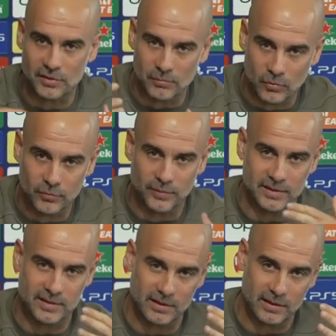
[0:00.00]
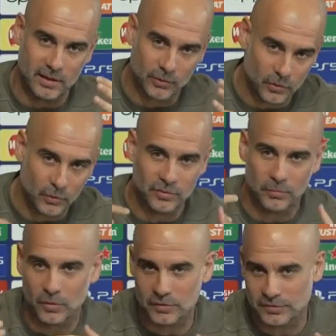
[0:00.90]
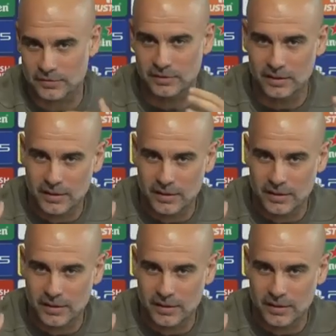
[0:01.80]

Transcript: the movements, how you lose the balls in